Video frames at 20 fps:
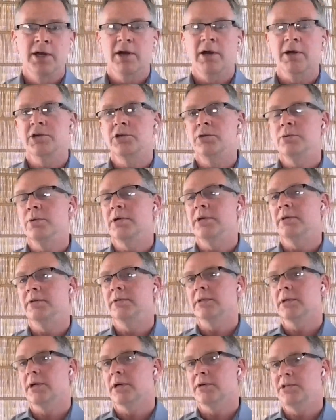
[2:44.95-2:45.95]
are
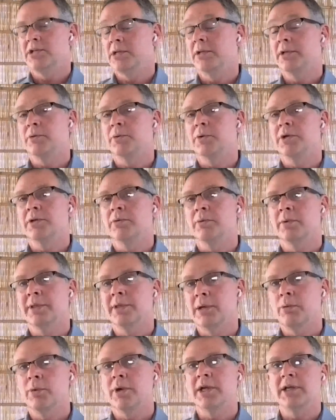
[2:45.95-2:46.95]
doing are dealing with when
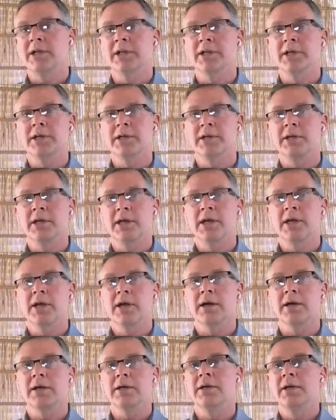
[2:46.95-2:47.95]
they regulate
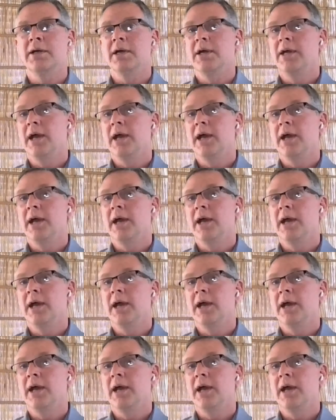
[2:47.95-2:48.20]
AI.